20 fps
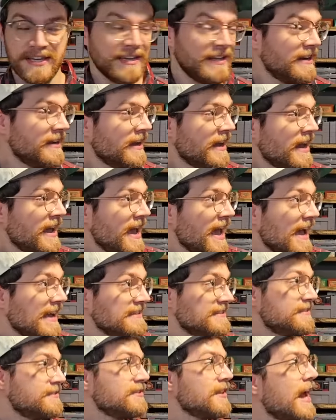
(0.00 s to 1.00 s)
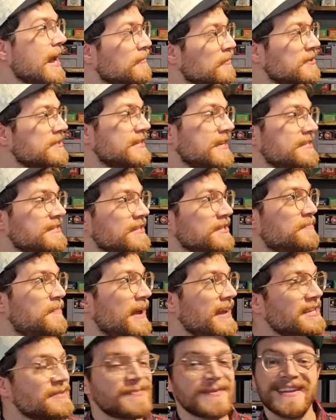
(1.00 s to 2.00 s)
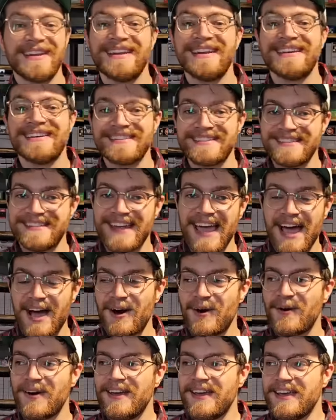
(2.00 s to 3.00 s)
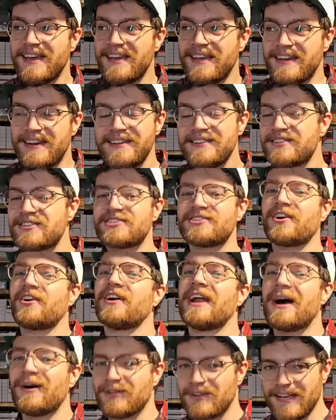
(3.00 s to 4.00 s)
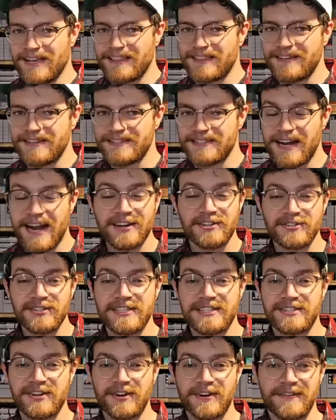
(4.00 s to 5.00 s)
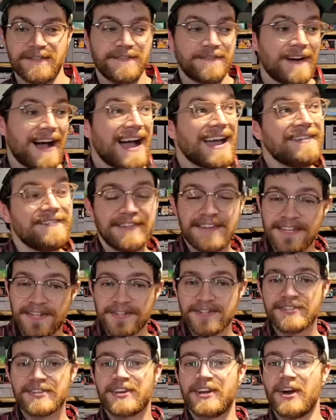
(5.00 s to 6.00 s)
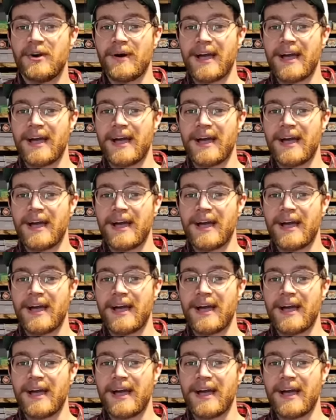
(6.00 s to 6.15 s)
And as glamorous as this basement is now, it didn't start out like this. It actually started five years ago.